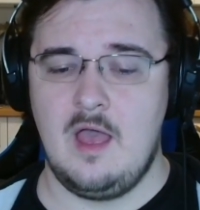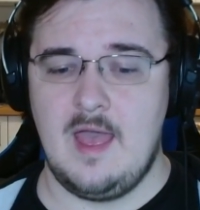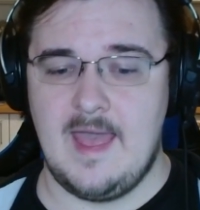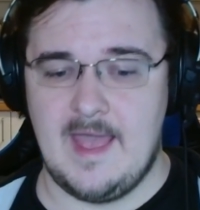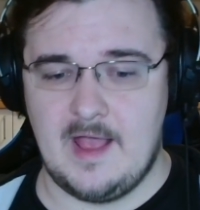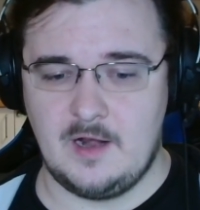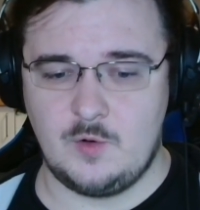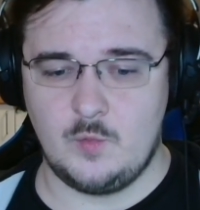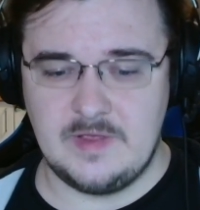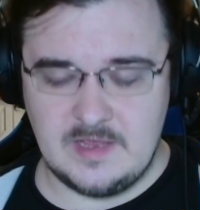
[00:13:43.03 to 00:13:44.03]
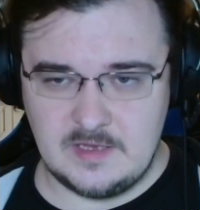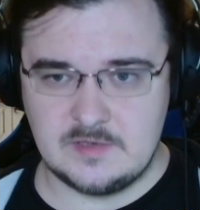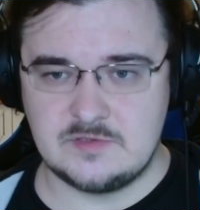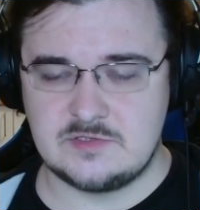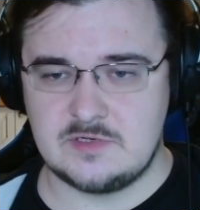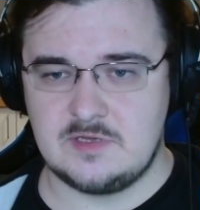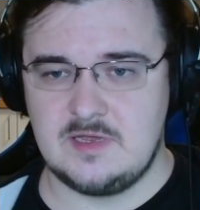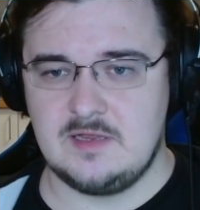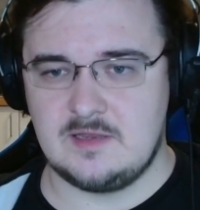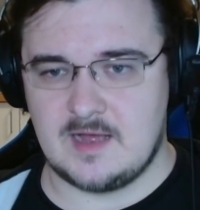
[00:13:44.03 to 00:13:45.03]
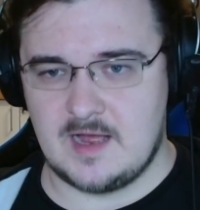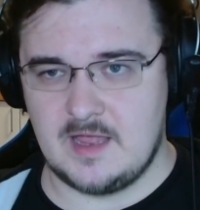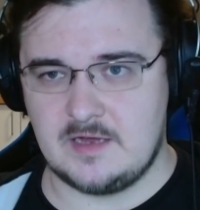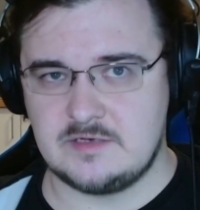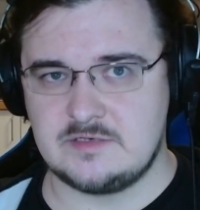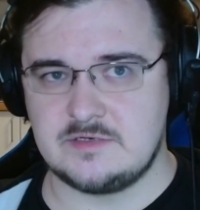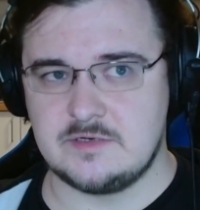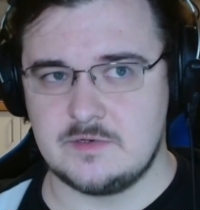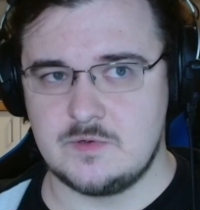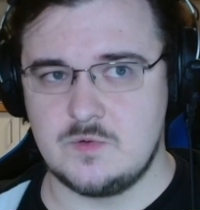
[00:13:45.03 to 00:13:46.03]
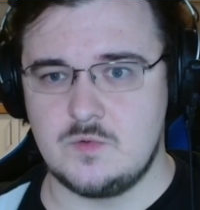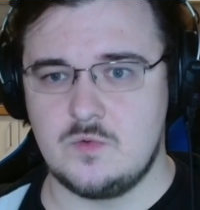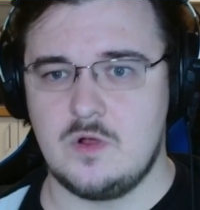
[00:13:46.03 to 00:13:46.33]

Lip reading: And we usually like to